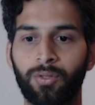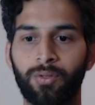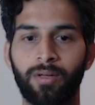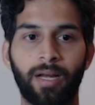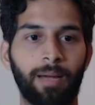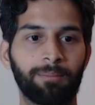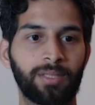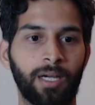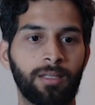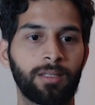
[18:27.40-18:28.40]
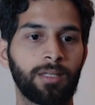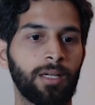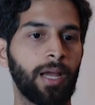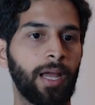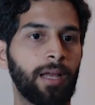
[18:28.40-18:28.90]
to grab that
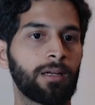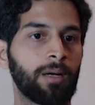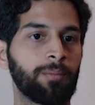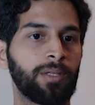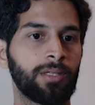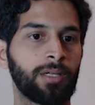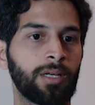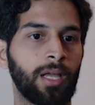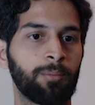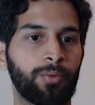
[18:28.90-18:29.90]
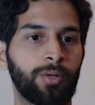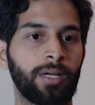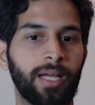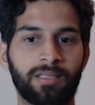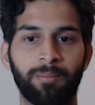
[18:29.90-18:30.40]
and come here and put it
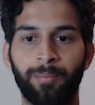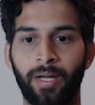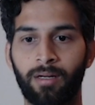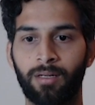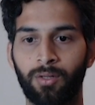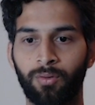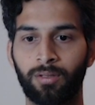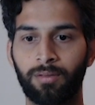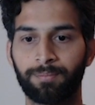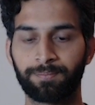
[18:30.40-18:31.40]
as a bearer token.